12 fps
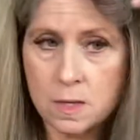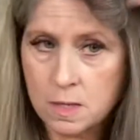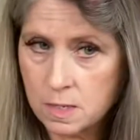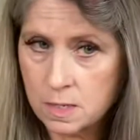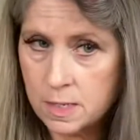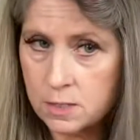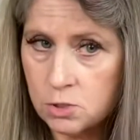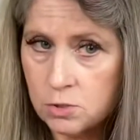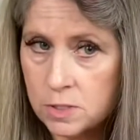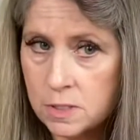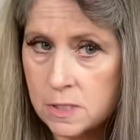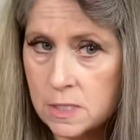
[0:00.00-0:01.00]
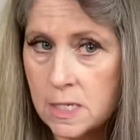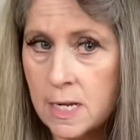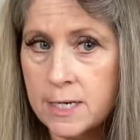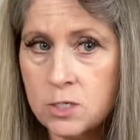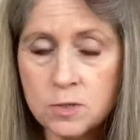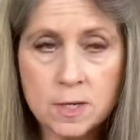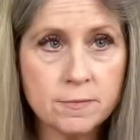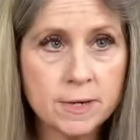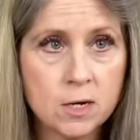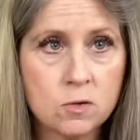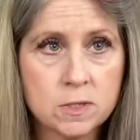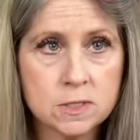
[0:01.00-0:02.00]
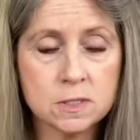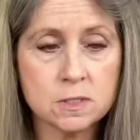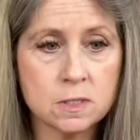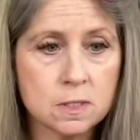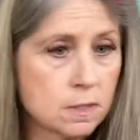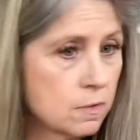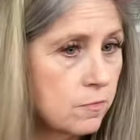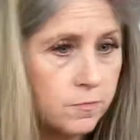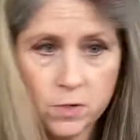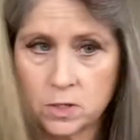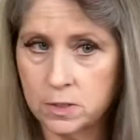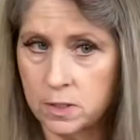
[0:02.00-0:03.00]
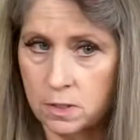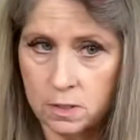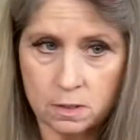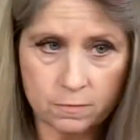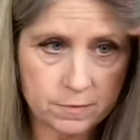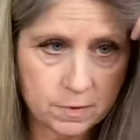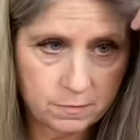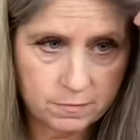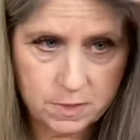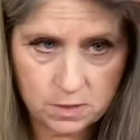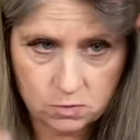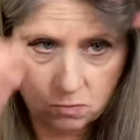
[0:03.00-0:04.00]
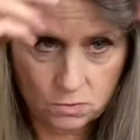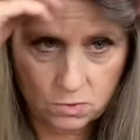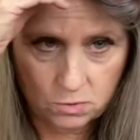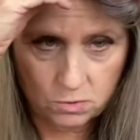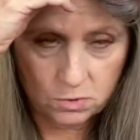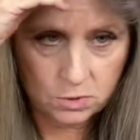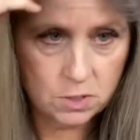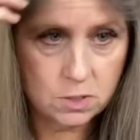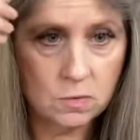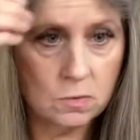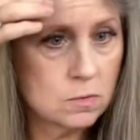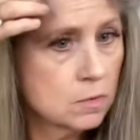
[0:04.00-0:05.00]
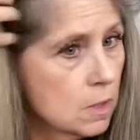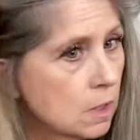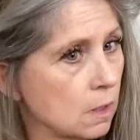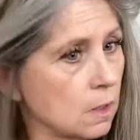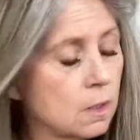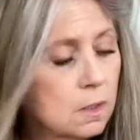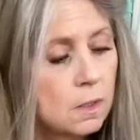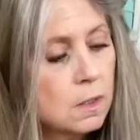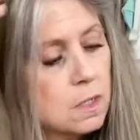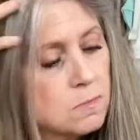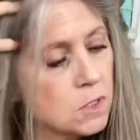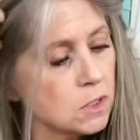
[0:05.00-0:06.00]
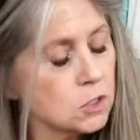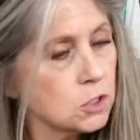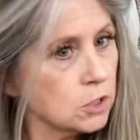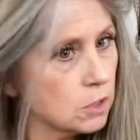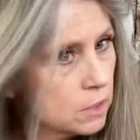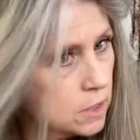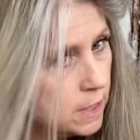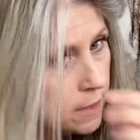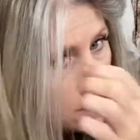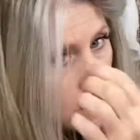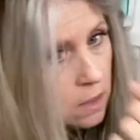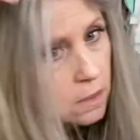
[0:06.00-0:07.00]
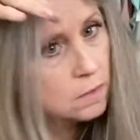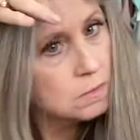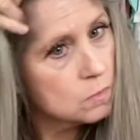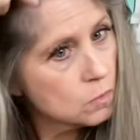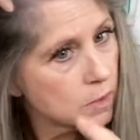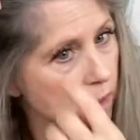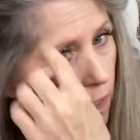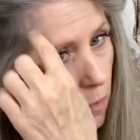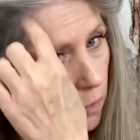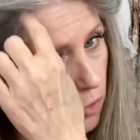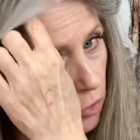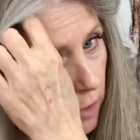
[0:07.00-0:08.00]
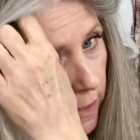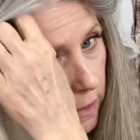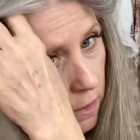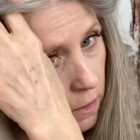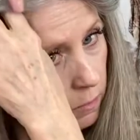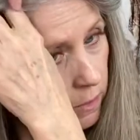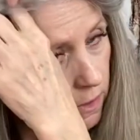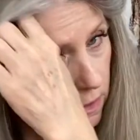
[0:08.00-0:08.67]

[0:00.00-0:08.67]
And as you can see, I do have hair that's falling off of these rollers, so I'm not sure. The next one I will try a little bit.